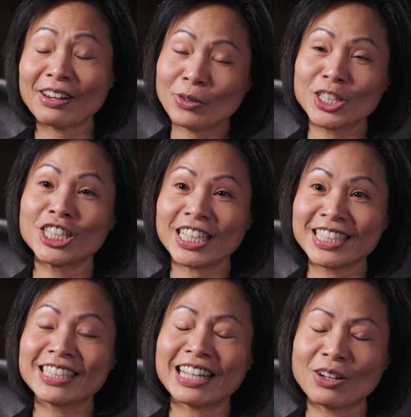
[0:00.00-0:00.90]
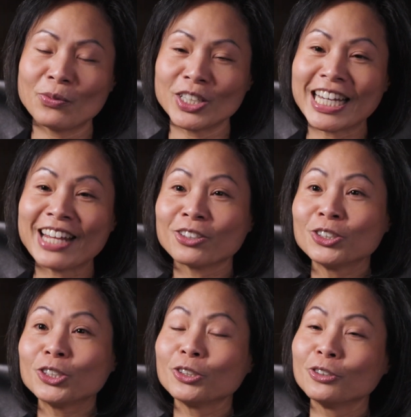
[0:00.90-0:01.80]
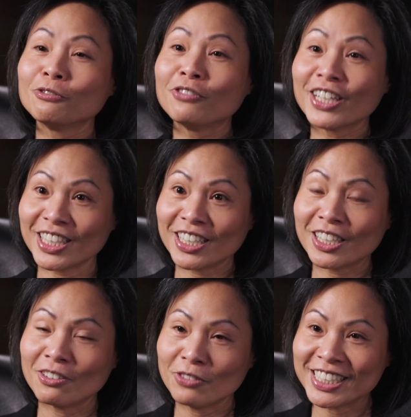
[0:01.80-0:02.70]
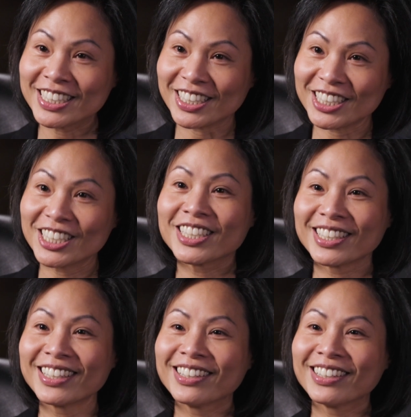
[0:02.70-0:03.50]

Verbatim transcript: which, is, uh, which led on to further research